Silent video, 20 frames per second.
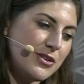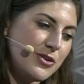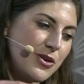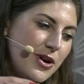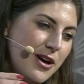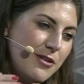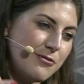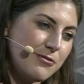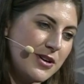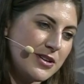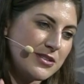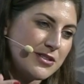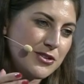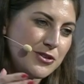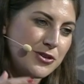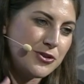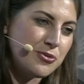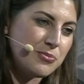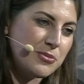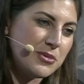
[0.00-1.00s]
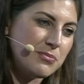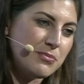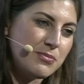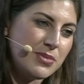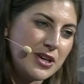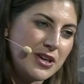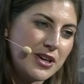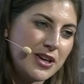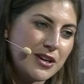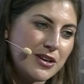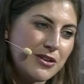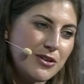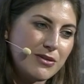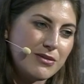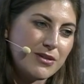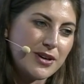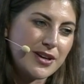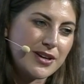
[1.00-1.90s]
you have, as a human being,